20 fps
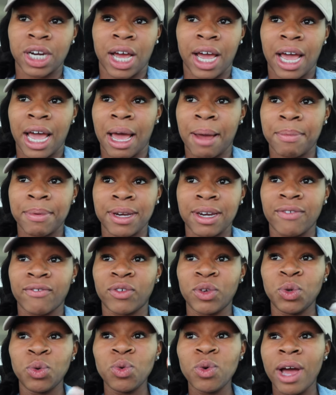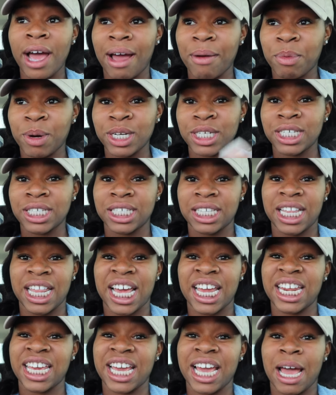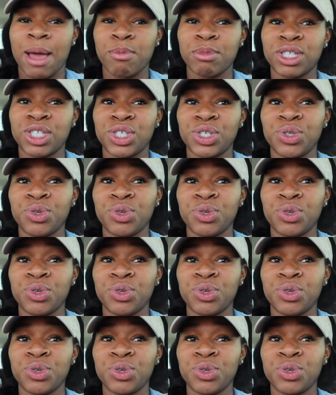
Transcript: not happen if you have braces and that didn't happen to